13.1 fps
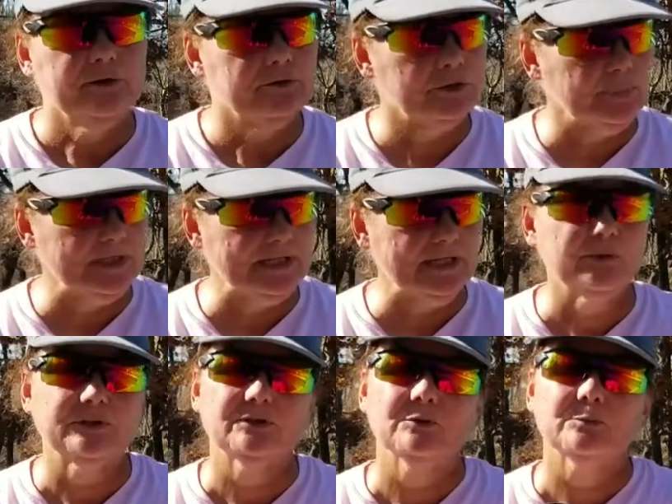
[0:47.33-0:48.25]
To begin
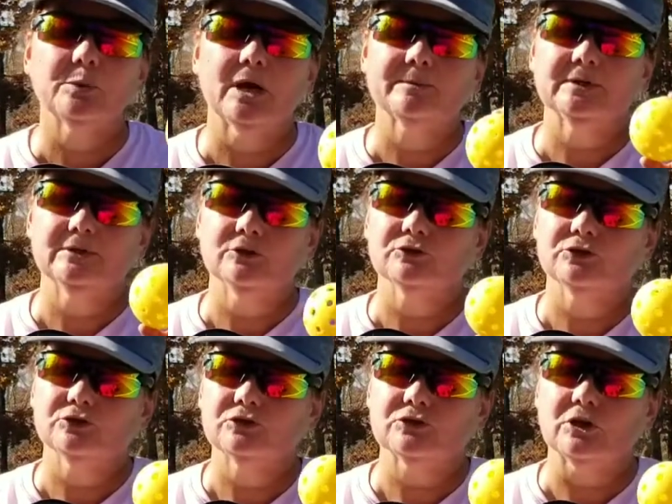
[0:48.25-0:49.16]
with, you
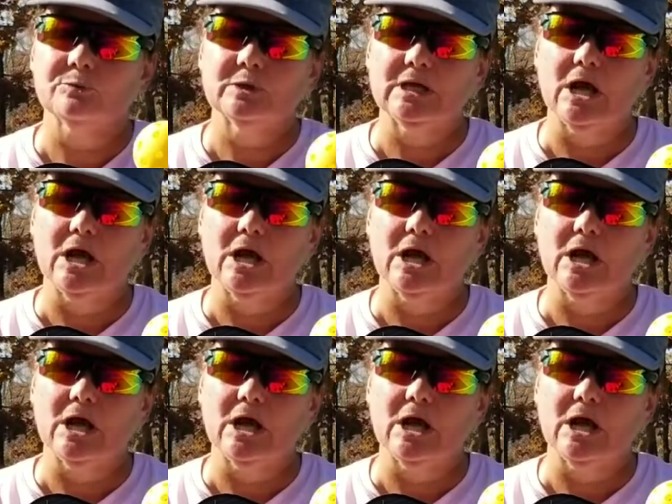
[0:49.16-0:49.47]
should start with an